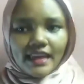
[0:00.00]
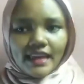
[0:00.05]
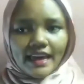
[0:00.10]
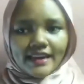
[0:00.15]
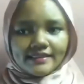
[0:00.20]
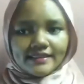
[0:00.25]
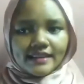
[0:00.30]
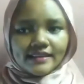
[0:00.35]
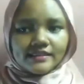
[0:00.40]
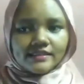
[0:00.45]

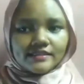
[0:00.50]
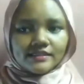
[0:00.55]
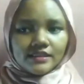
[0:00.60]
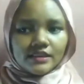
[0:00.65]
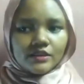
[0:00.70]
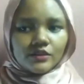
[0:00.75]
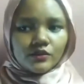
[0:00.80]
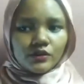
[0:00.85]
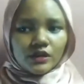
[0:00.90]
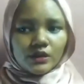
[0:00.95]

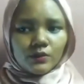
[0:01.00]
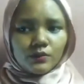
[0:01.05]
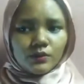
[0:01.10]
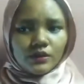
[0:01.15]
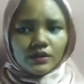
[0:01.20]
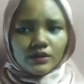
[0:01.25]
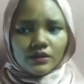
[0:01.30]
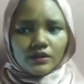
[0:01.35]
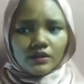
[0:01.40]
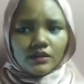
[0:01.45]
exchange rate
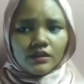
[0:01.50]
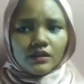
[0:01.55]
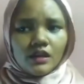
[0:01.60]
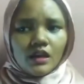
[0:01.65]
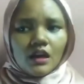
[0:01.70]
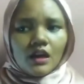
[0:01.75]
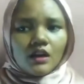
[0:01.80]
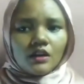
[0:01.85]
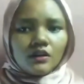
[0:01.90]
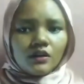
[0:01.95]
will
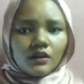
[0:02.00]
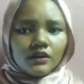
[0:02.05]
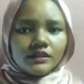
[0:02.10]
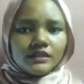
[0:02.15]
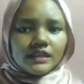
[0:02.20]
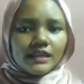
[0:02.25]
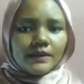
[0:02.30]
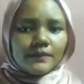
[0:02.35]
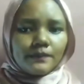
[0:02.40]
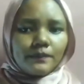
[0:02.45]
cause
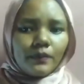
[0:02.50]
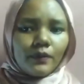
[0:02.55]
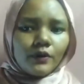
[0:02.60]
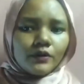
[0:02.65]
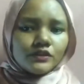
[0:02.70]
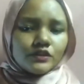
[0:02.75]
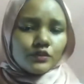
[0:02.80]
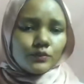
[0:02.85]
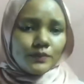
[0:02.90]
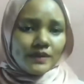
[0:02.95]
imports
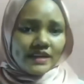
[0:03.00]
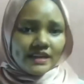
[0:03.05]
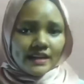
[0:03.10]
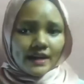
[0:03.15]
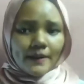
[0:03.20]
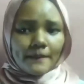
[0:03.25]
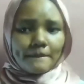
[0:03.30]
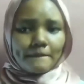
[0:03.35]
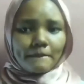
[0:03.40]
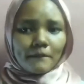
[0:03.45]
to
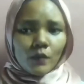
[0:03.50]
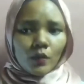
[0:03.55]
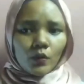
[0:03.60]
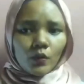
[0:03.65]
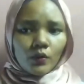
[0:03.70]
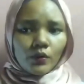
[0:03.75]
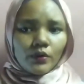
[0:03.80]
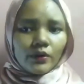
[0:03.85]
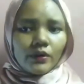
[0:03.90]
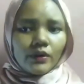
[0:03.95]
become
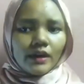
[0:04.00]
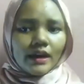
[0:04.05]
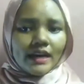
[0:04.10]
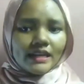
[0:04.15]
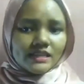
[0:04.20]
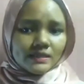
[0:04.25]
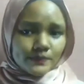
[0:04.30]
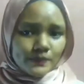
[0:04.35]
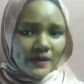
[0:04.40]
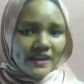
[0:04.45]
more
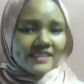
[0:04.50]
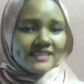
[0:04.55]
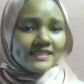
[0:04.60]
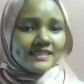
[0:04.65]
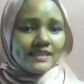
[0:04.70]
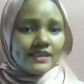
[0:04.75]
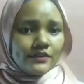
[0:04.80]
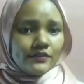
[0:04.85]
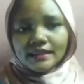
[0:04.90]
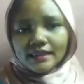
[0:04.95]

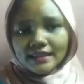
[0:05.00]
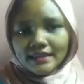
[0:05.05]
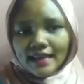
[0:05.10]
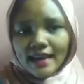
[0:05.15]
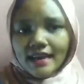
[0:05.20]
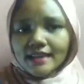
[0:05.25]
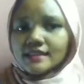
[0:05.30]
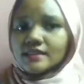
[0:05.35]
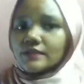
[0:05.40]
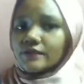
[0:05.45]
expensive. The
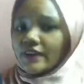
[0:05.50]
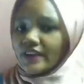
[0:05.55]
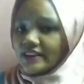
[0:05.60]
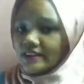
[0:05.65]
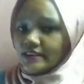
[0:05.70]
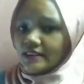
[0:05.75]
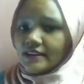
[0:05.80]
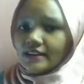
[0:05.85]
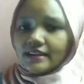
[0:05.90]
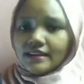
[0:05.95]
next
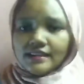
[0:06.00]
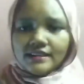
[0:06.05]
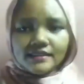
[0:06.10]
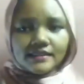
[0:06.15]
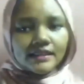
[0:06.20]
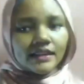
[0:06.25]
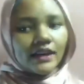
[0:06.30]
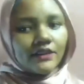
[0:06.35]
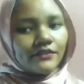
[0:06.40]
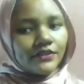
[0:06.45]
factor is
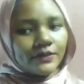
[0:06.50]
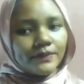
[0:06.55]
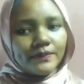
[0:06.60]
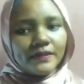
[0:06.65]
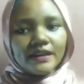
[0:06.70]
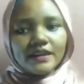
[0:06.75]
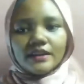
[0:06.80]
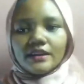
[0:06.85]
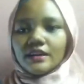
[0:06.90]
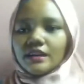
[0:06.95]

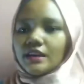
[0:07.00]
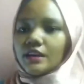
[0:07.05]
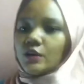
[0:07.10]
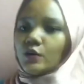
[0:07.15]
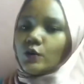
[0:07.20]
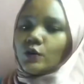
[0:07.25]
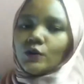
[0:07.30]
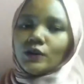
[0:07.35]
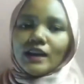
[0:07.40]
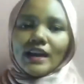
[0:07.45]
government
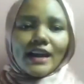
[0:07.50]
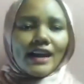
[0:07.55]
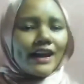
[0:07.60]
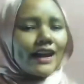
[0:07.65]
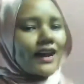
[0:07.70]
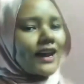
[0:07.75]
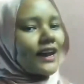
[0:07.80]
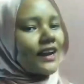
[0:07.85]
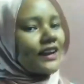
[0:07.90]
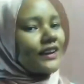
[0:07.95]

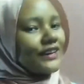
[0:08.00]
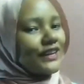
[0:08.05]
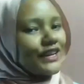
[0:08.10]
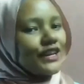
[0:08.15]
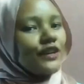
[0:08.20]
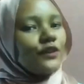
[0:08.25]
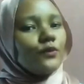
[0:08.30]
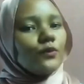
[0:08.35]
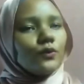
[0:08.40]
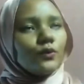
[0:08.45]

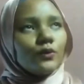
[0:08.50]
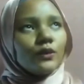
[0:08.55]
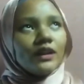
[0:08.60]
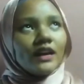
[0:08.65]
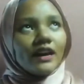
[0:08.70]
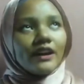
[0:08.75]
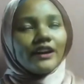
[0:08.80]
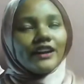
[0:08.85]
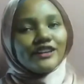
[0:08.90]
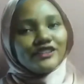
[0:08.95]

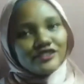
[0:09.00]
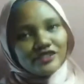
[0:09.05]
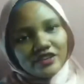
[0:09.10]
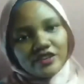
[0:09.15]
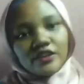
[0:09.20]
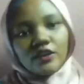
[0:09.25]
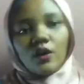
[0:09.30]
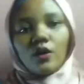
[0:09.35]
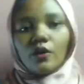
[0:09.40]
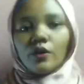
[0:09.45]
regulation
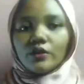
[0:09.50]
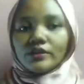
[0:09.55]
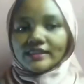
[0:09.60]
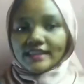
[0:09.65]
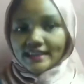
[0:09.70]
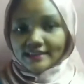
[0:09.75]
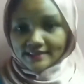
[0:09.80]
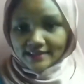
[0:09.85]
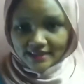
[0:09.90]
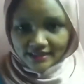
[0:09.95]
or
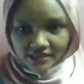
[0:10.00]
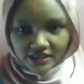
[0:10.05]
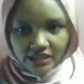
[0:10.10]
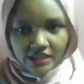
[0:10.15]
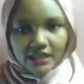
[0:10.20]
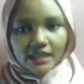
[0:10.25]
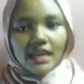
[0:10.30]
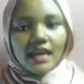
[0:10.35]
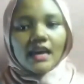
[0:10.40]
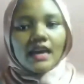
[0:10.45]
taxation.
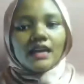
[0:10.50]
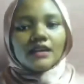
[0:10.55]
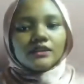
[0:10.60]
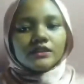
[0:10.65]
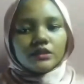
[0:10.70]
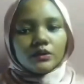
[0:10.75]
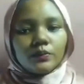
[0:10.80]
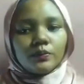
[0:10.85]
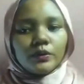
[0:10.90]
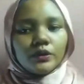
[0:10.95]

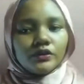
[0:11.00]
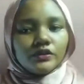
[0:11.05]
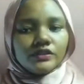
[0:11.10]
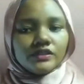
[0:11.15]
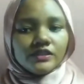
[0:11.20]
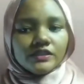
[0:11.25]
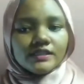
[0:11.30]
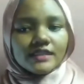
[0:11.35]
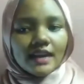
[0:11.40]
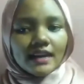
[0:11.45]
So
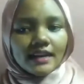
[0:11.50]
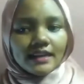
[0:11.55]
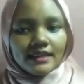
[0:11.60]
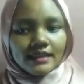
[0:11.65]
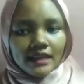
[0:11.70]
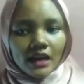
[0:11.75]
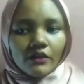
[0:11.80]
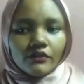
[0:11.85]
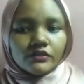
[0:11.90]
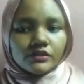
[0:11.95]
producers are
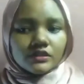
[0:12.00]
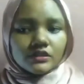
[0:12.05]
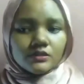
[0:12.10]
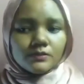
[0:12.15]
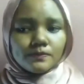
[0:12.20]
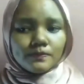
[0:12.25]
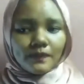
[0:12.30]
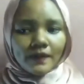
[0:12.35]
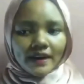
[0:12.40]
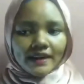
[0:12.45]
allowed to
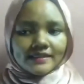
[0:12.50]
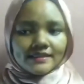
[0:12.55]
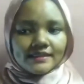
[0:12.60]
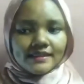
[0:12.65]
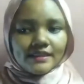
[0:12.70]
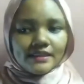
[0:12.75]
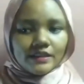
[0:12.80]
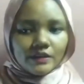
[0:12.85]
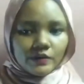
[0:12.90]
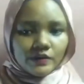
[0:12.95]
pass the
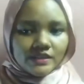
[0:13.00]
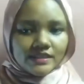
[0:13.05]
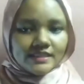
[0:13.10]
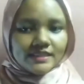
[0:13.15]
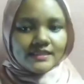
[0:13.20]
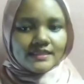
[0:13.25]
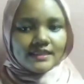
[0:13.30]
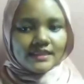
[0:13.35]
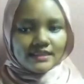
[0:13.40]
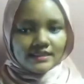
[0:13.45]

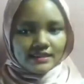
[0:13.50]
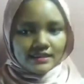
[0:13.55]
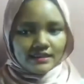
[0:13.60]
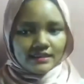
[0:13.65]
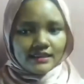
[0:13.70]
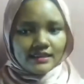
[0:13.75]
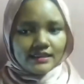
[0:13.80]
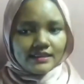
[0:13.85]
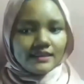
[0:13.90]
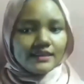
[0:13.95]
increases in
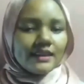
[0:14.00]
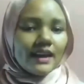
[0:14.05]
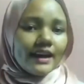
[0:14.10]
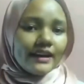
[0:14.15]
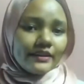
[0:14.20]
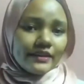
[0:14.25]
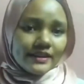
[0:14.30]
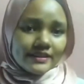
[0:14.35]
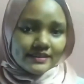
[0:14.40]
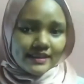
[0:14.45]
the
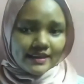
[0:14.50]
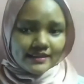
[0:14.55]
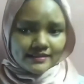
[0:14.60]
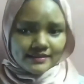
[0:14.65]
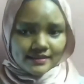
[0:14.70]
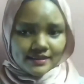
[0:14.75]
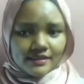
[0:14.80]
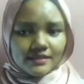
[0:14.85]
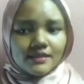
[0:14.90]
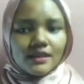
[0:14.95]
indirect
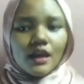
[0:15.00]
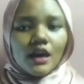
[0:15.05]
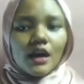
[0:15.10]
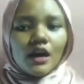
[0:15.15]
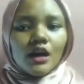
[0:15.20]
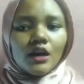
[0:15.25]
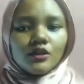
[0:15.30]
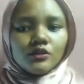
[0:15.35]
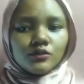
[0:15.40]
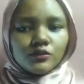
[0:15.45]
taxes
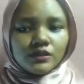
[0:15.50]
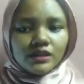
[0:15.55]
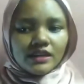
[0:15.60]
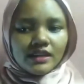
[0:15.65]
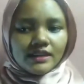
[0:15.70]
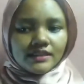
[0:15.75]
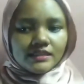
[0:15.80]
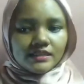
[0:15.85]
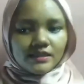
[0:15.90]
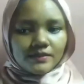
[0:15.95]
to the
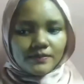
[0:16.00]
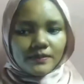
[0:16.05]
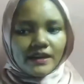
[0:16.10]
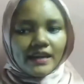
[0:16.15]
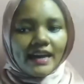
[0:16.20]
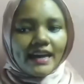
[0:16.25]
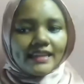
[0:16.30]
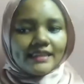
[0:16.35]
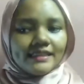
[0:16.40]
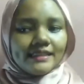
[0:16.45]
customer,
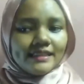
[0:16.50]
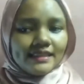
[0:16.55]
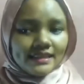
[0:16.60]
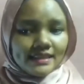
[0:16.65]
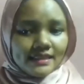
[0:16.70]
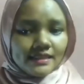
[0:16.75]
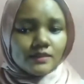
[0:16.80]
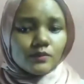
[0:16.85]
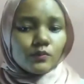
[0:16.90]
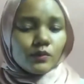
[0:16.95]
and
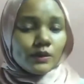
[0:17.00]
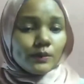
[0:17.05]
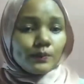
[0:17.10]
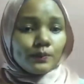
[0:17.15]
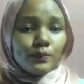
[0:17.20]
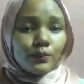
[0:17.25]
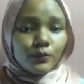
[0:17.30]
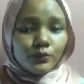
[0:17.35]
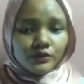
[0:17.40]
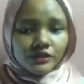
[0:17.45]
this will
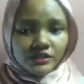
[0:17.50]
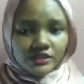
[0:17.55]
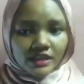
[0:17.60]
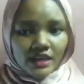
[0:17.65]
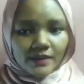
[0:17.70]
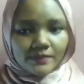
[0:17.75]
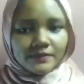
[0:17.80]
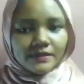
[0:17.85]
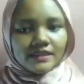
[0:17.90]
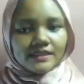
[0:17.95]
push
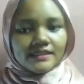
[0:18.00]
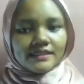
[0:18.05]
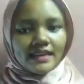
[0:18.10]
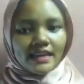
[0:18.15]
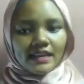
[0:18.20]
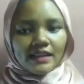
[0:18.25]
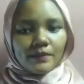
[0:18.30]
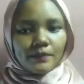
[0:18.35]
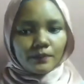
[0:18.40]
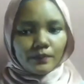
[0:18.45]
up the
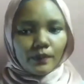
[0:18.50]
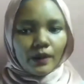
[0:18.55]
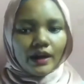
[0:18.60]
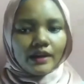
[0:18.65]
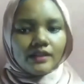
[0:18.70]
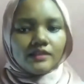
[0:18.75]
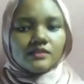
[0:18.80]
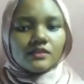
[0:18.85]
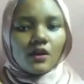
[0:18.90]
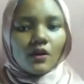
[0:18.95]
selling
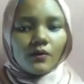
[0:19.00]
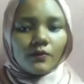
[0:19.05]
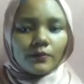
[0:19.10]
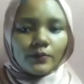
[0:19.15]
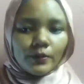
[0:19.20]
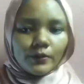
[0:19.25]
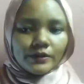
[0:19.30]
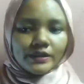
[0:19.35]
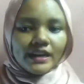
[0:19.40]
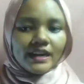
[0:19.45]
price of
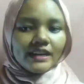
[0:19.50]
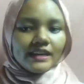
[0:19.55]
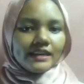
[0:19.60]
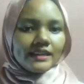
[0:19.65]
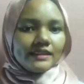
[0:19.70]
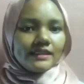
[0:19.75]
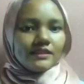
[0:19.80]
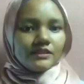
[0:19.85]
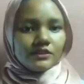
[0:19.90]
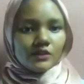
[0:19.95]
product in
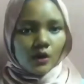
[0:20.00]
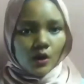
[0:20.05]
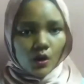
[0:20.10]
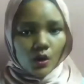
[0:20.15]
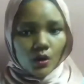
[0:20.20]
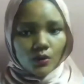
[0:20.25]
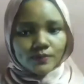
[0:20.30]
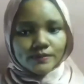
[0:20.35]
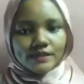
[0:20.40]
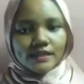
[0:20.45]
the
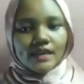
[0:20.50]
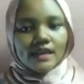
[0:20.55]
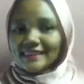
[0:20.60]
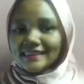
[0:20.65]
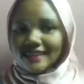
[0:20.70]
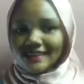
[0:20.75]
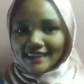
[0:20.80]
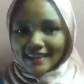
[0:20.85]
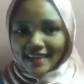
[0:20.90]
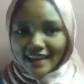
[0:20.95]
shops. And
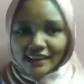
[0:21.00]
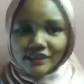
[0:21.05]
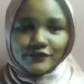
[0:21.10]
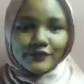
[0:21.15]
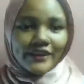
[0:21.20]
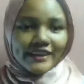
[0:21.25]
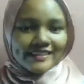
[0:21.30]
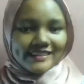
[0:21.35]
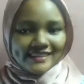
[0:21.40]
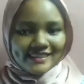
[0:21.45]
the last
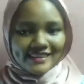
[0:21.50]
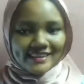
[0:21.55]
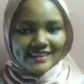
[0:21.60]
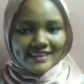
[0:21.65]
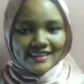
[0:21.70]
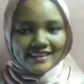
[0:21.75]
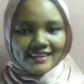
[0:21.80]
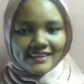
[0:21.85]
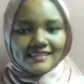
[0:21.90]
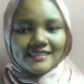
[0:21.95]
factor
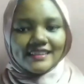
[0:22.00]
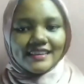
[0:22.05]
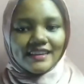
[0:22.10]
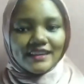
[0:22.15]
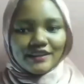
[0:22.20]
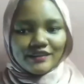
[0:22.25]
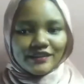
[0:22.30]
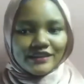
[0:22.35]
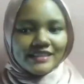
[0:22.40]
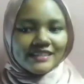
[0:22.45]
is
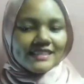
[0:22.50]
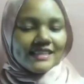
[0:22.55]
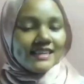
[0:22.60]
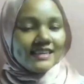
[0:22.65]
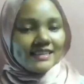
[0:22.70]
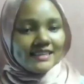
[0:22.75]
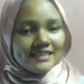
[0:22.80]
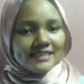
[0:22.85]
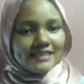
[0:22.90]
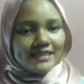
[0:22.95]
increase in
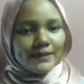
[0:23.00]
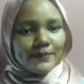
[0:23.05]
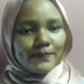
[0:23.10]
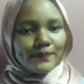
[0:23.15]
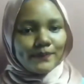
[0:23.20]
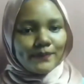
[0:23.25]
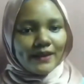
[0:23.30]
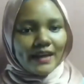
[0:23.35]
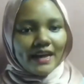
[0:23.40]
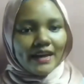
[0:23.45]
the
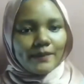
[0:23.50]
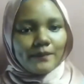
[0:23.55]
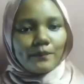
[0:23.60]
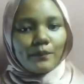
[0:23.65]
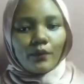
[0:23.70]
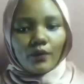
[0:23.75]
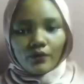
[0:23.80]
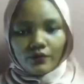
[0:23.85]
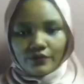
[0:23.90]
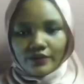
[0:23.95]
supply
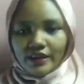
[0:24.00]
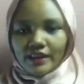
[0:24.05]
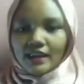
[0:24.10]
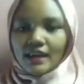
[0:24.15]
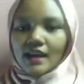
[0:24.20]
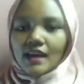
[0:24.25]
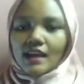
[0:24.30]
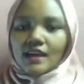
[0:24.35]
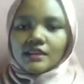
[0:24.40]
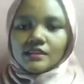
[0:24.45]
profit.
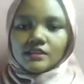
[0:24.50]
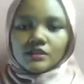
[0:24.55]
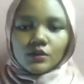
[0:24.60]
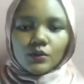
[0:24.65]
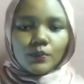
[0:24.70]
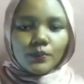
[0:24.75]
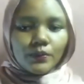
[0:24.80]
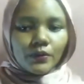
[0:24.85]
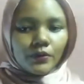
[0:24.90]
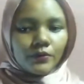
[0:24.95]
So
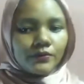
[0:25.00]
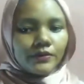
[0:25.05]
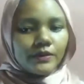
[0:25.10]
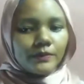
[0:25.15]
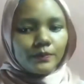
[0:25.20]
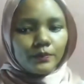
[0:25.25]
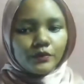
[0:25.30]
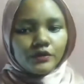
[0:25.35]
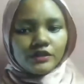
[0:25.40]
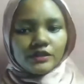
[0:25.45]
profit
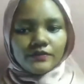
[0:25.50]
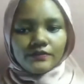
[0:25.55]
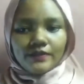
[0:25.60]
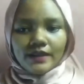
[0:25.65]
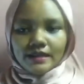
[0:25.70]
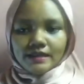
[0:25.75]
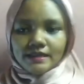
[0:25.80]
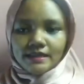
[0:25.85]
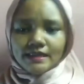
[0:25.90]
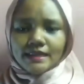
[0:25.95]
push
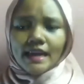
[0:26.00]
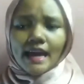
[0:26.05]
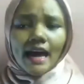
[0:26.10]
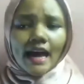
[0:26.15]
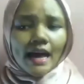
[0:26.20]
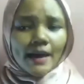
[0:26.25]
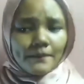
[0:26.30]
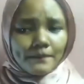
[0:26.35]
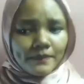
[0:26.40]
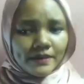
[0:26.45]
inflation
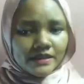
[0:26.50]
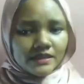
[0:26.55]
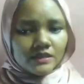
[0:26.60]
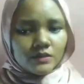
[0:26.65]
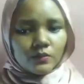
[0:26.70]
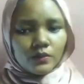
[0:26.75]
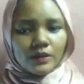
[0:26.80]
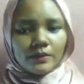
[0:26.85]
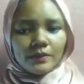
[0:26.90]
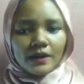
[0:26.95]
happens
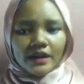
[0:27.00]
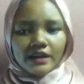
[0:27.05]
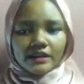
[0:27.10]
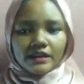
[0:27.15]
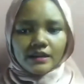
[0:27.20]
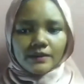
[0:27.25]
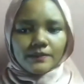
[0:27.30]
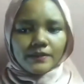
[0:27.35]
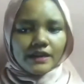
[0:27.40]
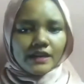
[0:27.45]
when
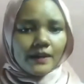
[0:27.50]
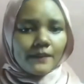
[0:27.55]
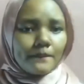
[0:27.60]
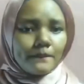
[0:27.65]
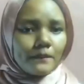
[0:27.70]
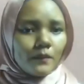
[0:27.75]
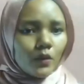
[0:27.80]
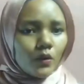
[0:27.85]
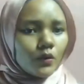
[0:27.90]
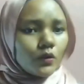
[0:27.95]
market become
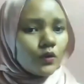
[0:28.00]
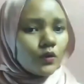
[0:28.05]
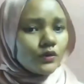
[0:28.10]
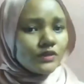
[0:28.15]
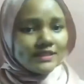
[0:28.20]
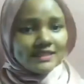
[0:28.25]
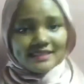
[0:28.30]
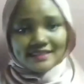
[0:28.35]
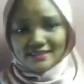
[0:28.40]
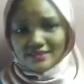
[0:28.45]
more
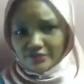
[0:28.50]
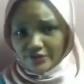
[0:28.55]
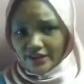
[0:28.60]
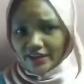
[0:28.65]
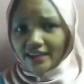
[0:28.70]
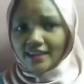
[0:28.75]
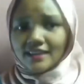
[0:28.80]
concentrated